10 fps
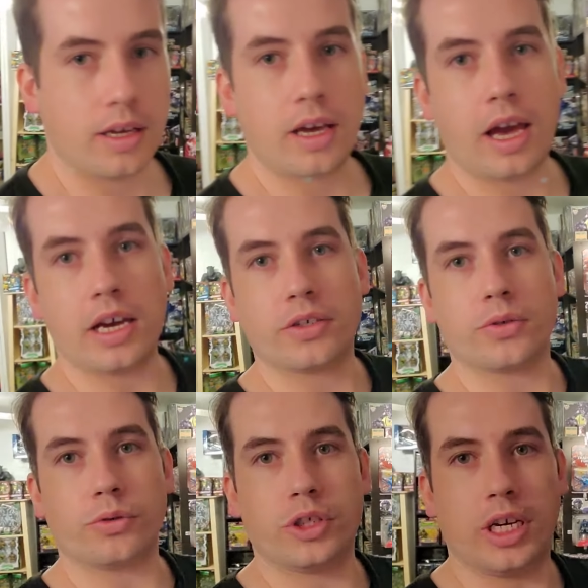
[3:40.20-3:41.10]

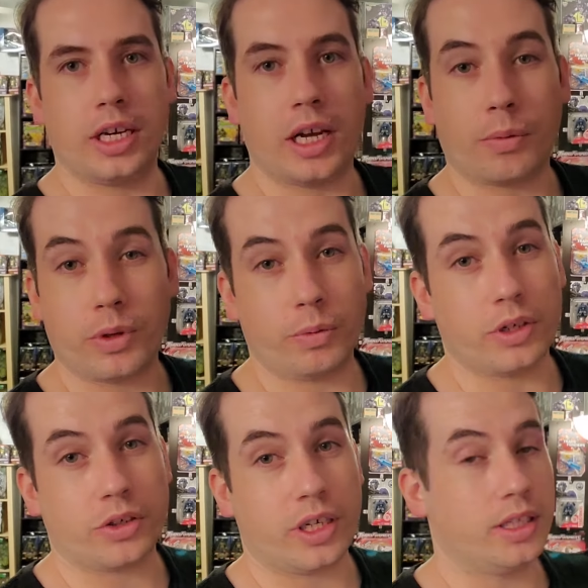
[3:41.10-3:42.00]
Astral Chain, I really want
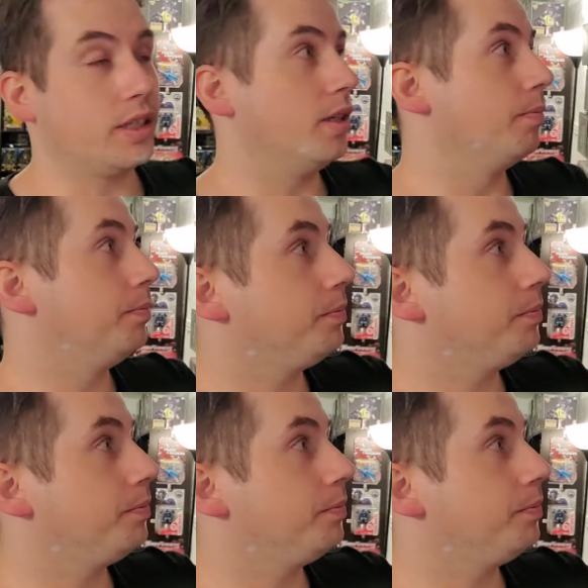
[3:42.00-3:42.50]
to try this game.